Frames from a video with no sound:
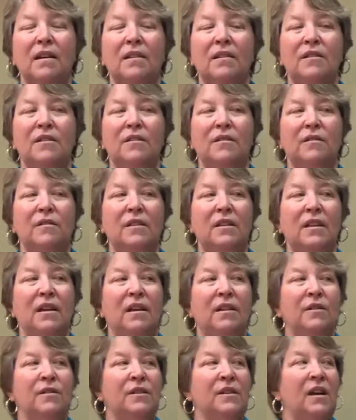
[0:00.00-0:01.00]
Turn to the
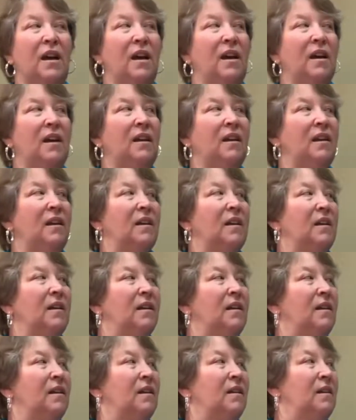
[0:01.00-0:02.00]
other side.
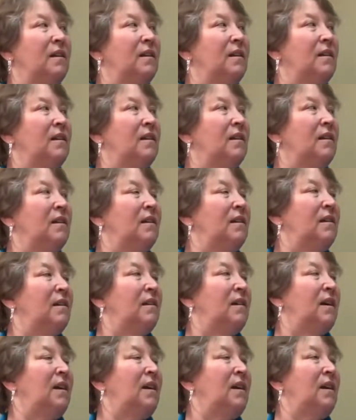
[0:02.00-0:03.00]

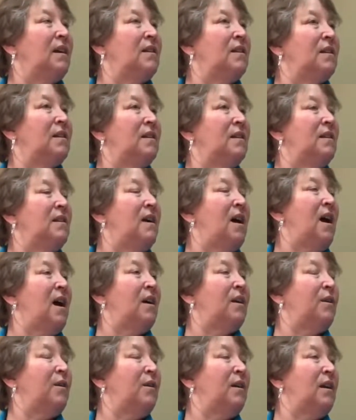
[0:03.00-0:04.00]
Getting into the neck,
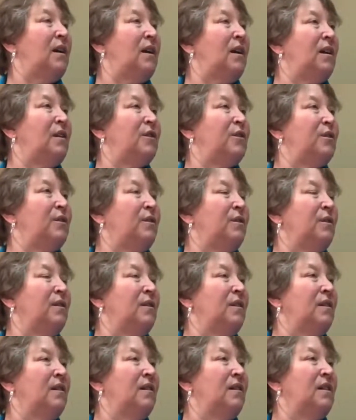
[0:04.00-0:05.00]
you're getting into your
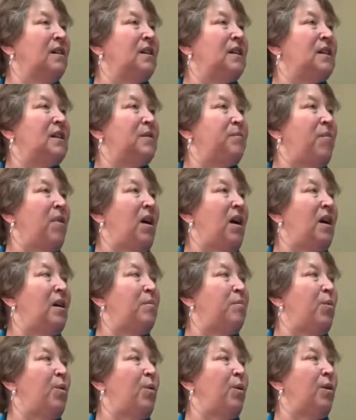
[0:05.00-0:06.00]
spine
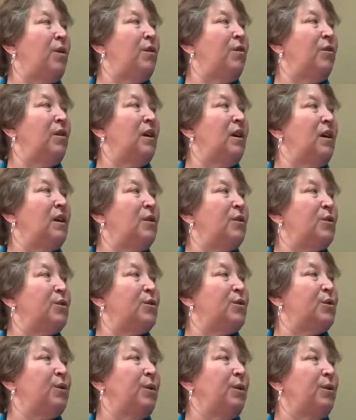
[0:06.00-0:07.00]
more, you're getting into your
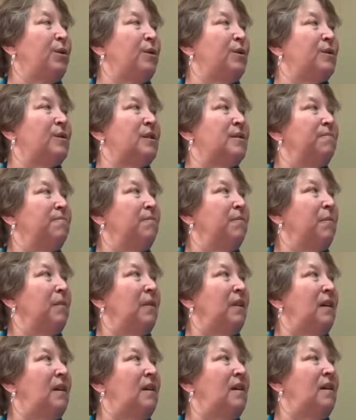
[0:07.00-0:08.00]
shoulders.
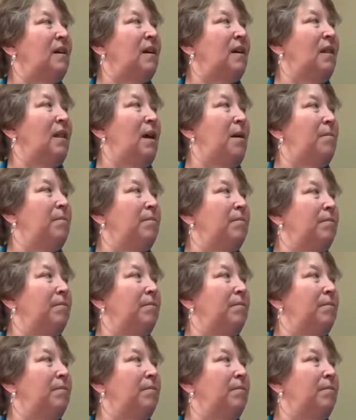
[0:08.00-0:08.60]
Inhale up.